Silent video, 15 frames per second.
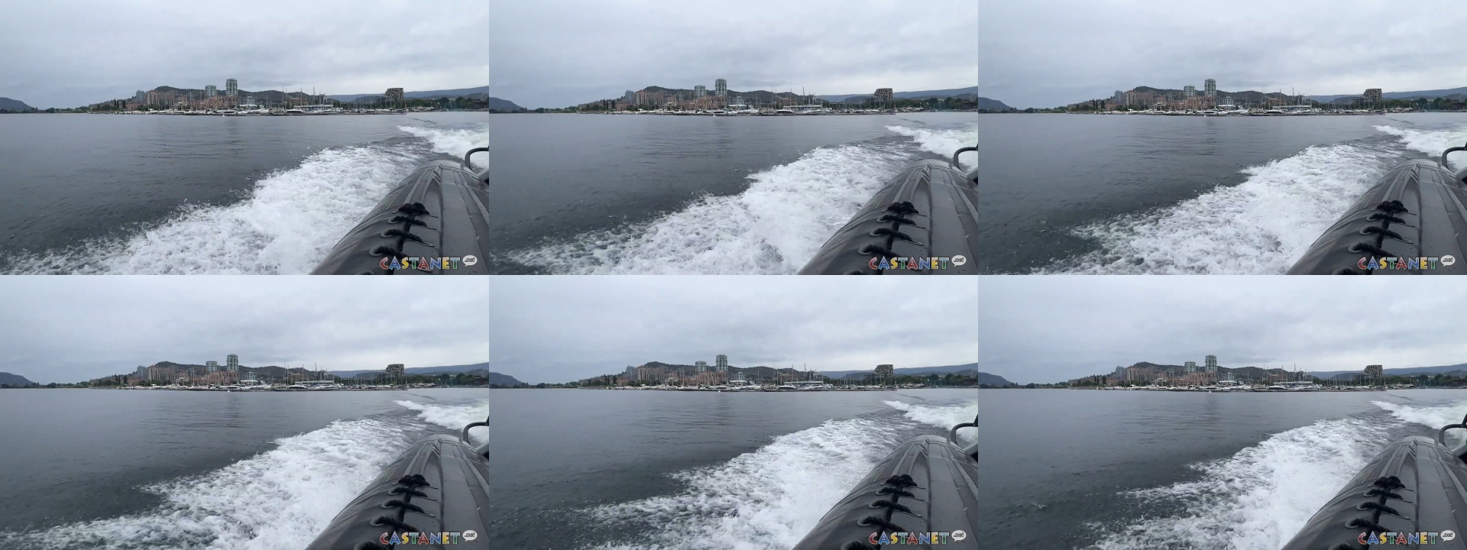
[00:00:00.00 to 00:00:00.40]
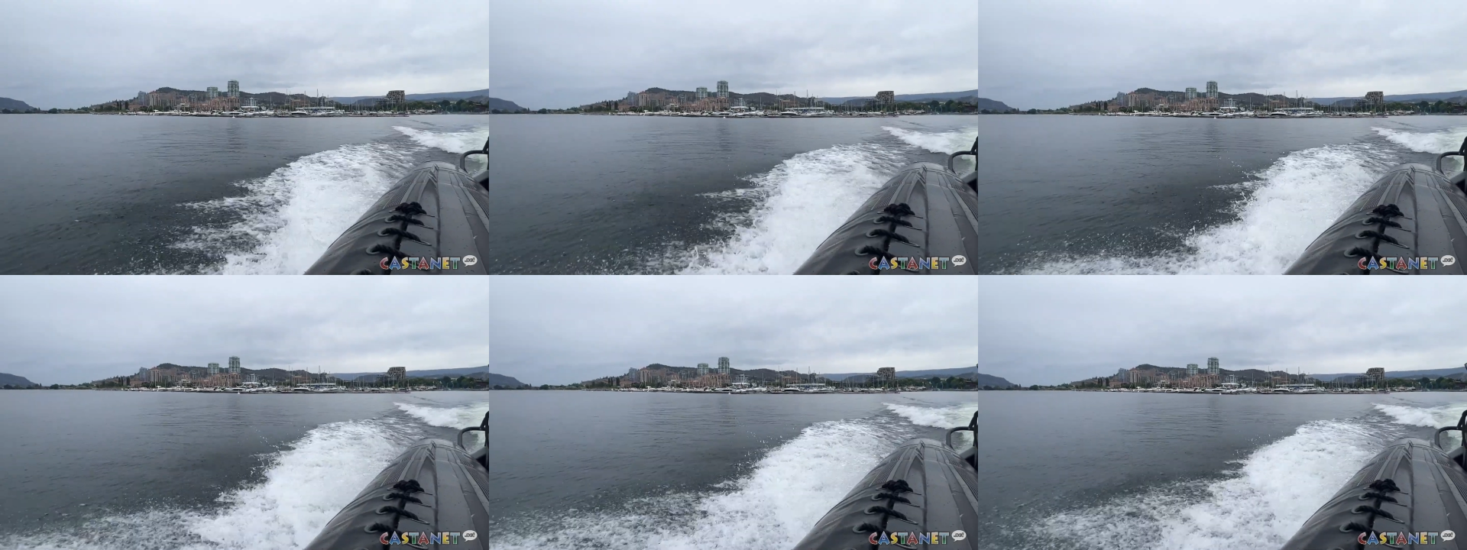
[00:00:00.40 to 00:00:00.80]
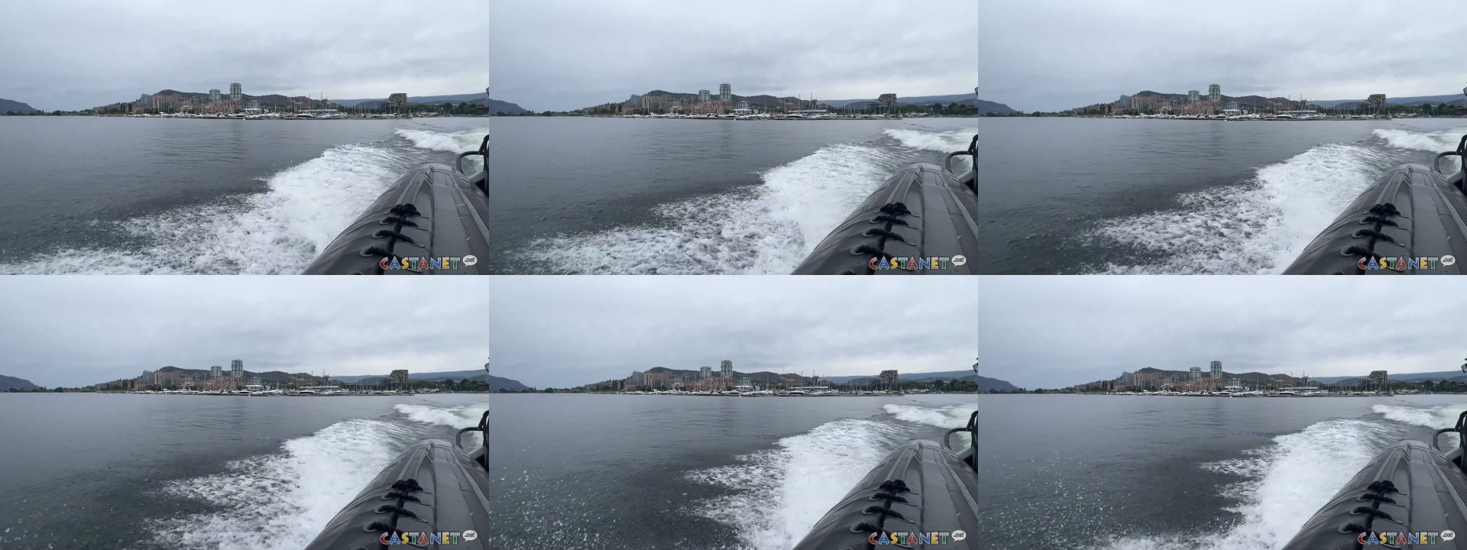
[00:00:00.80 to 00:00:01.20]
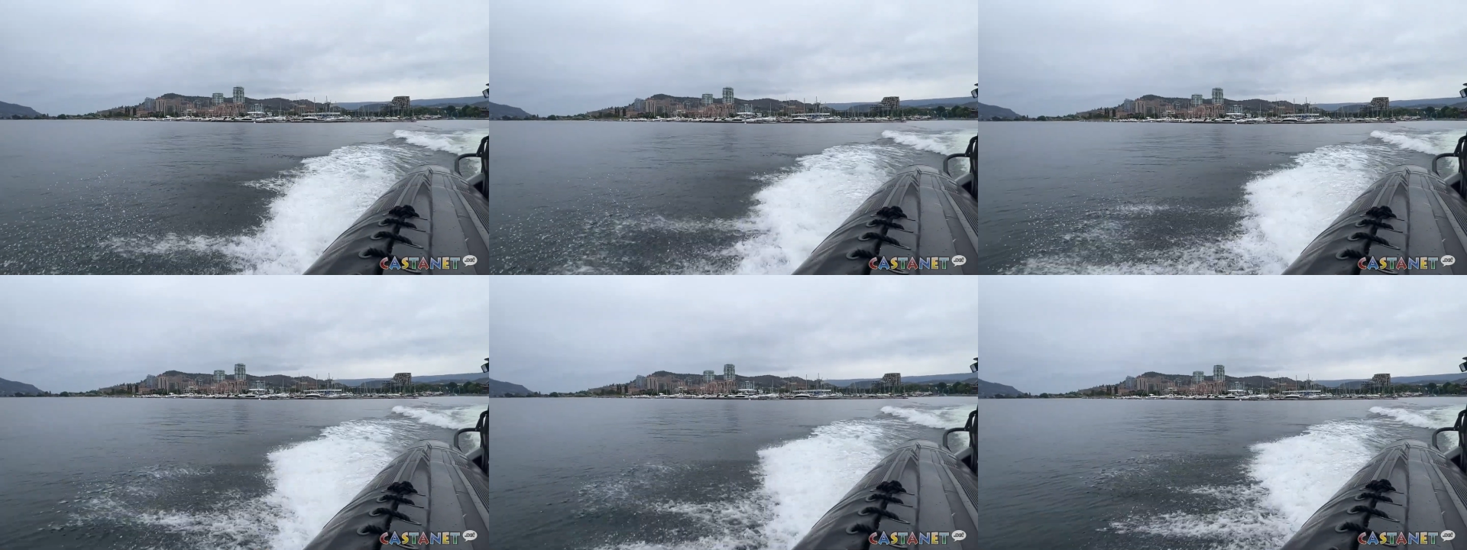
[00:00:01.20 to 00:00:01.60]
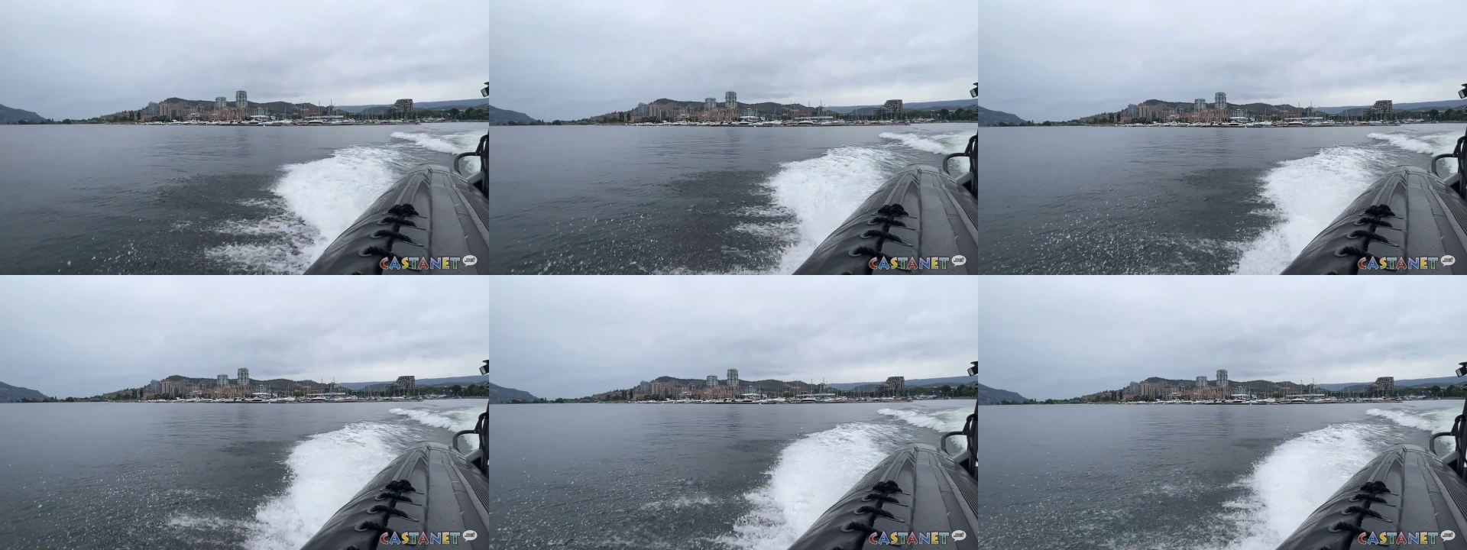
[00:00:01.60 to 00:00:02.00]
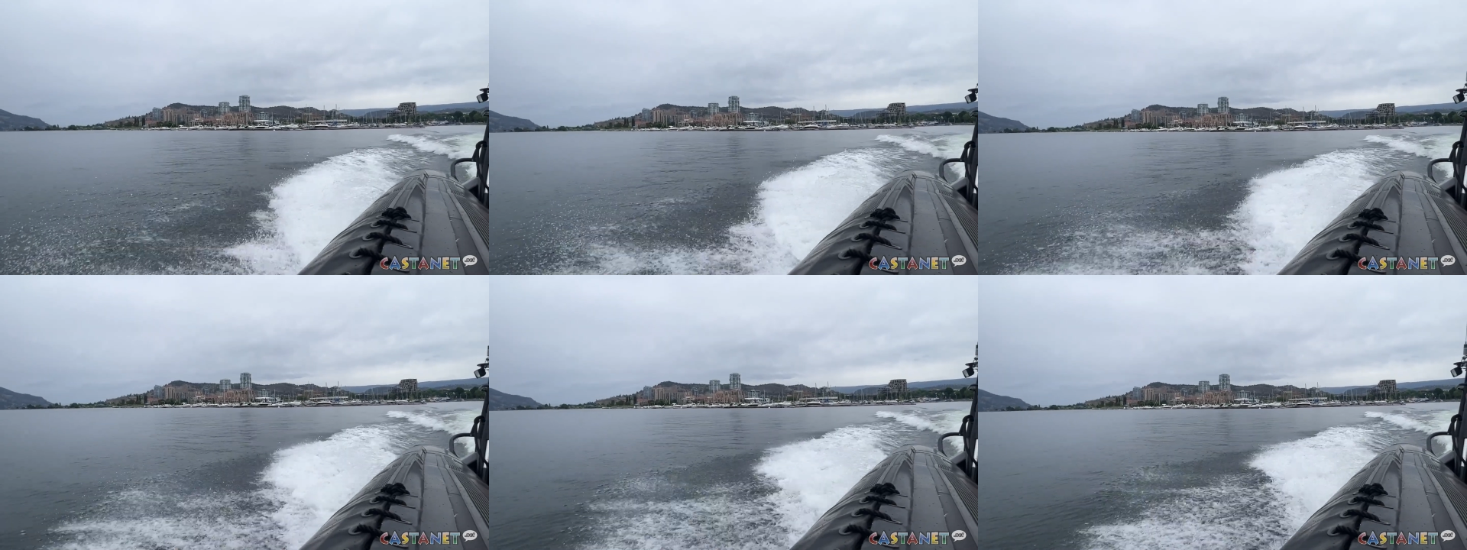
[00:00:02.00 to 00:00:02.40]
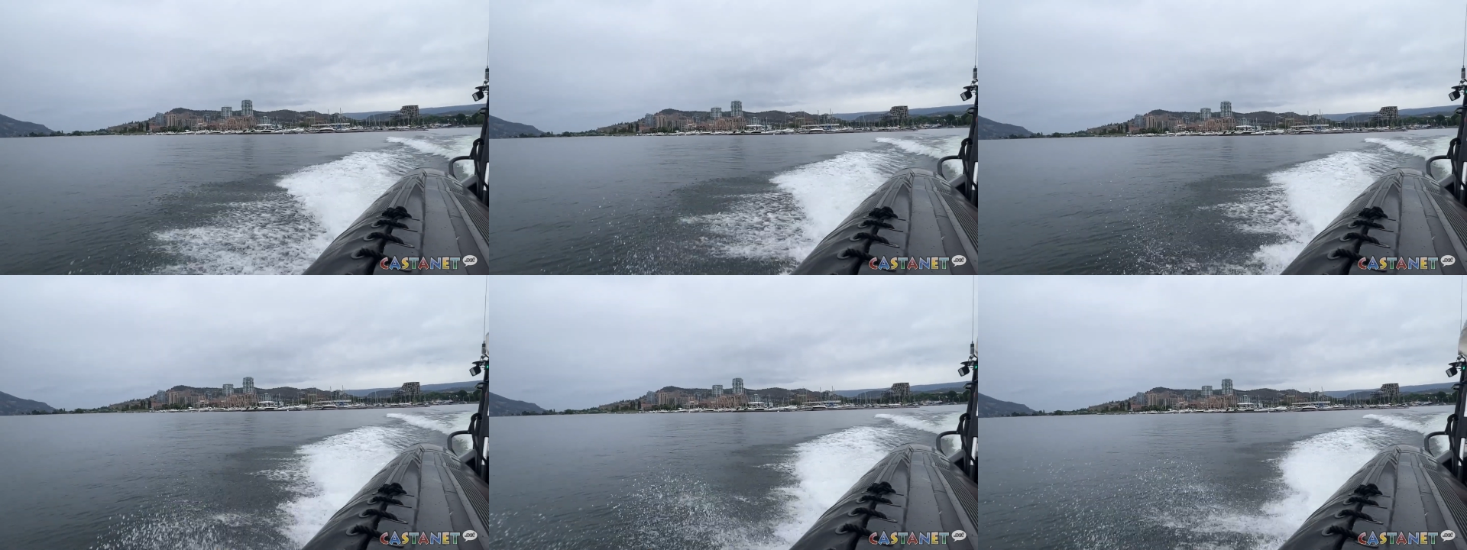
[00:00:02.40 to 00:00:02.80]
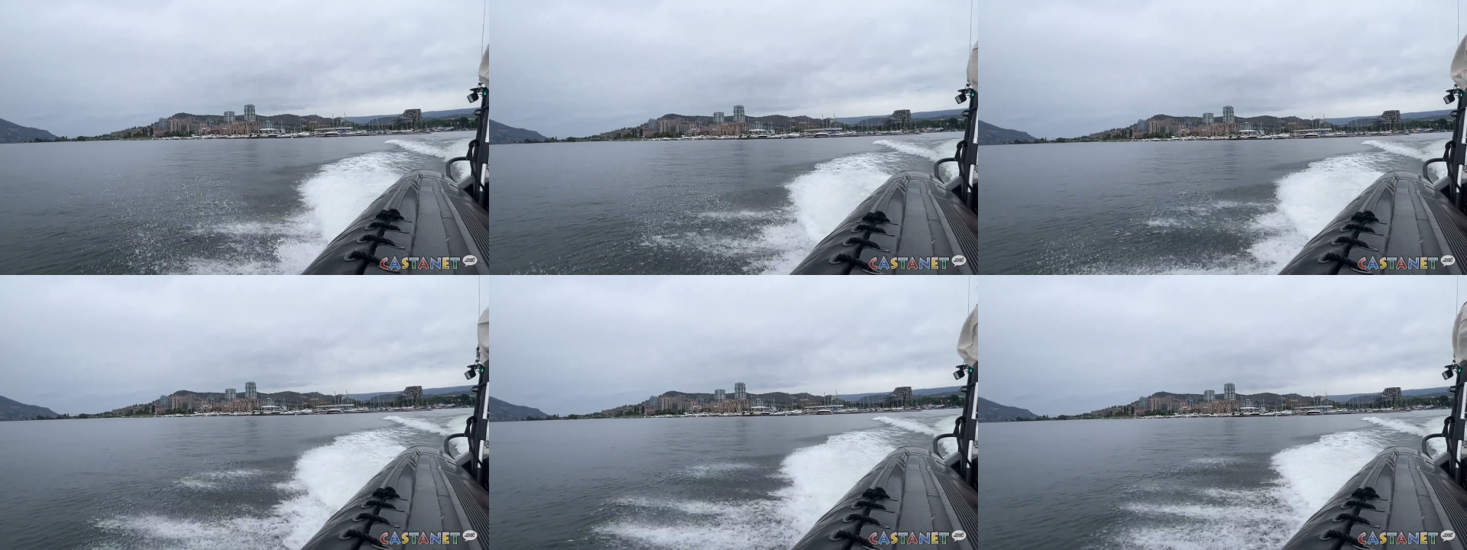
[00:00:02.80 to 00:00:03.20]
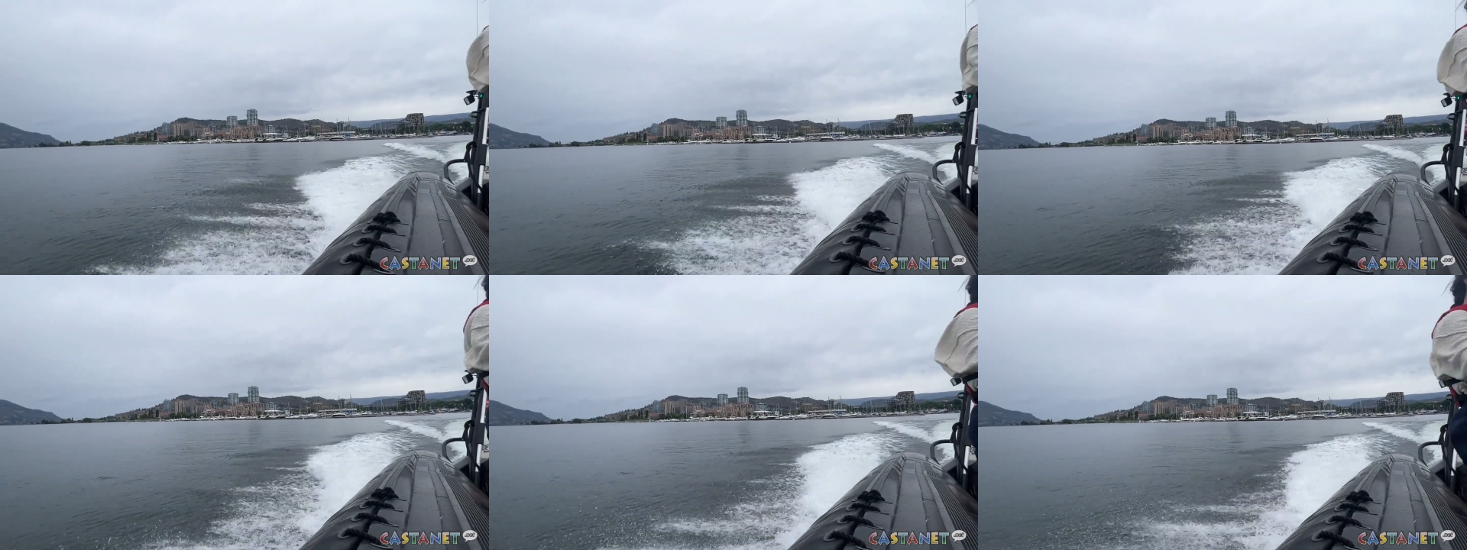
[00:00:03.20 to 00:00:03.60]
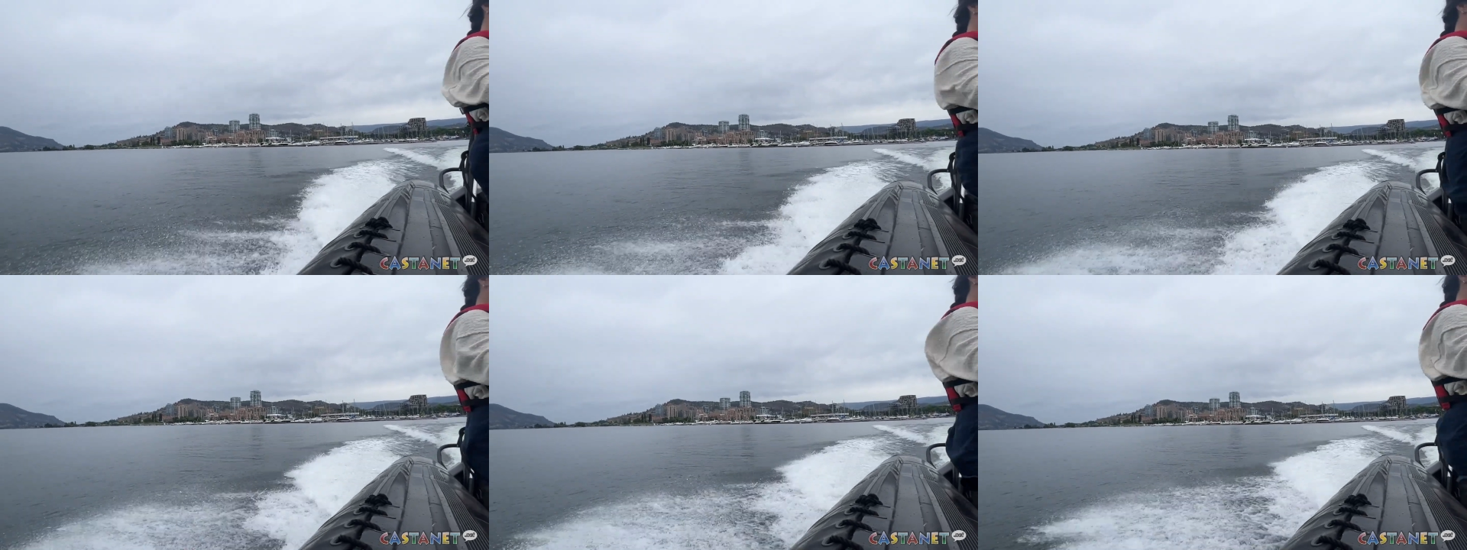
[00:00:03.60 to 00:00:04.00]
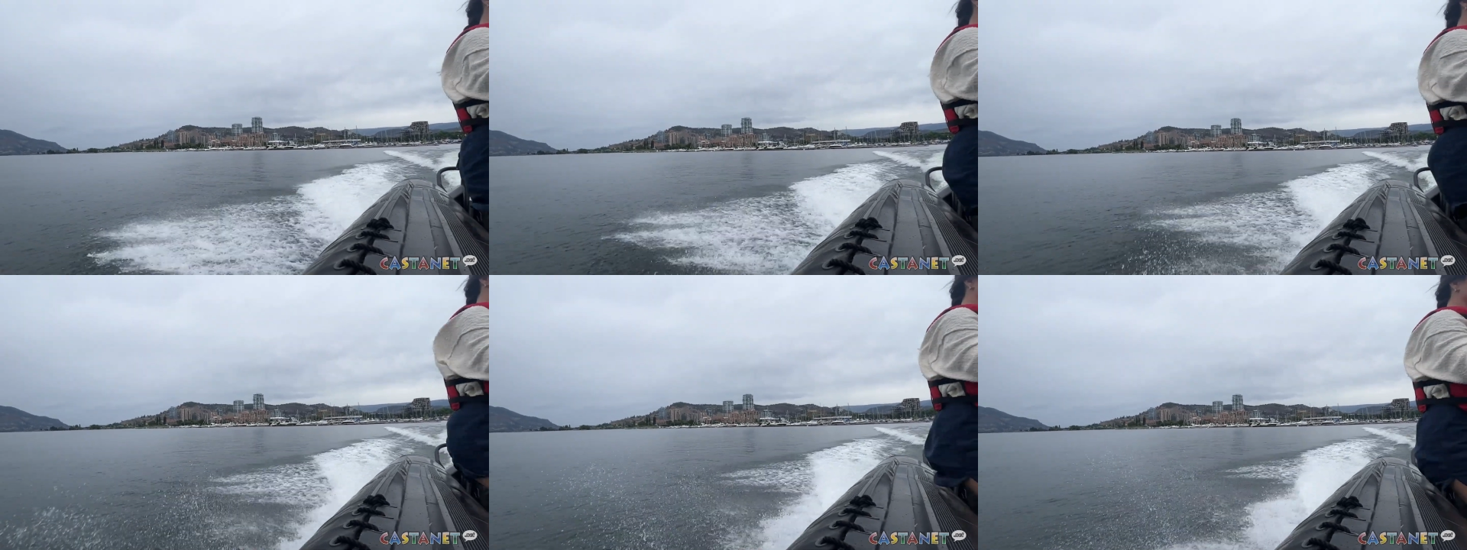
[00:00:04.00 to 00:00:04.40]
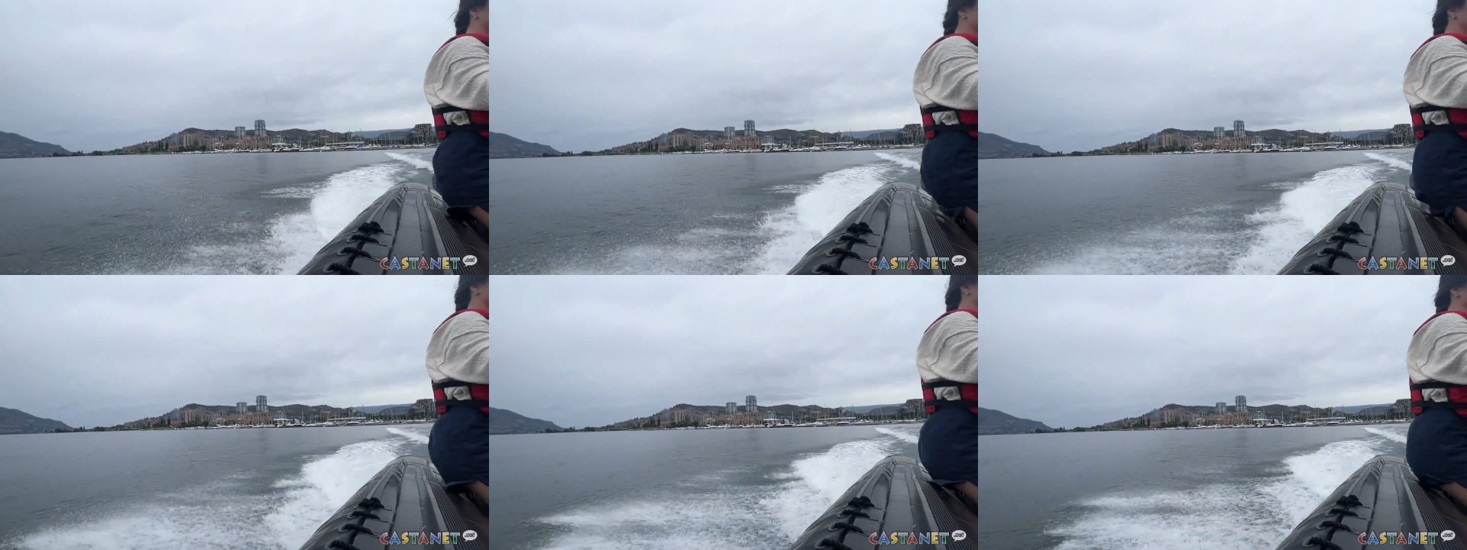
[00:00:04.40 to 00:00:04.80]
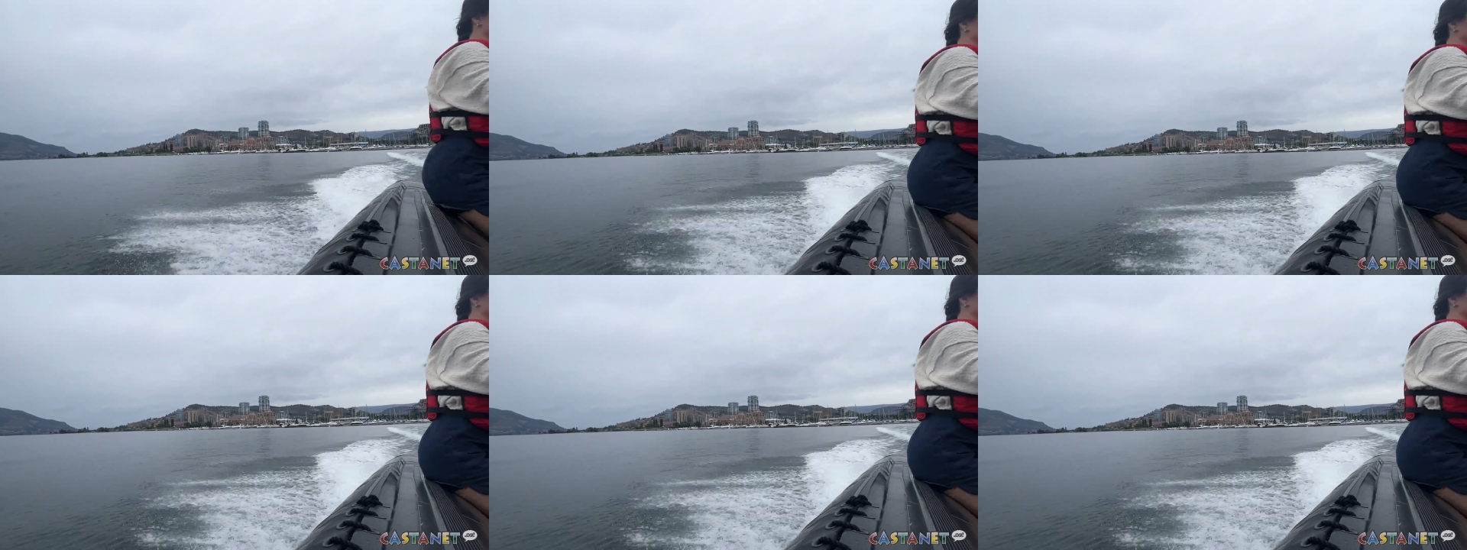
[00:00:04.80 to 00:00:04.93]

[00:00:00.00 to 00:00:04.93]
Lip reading: Nobody's mouth can be seen.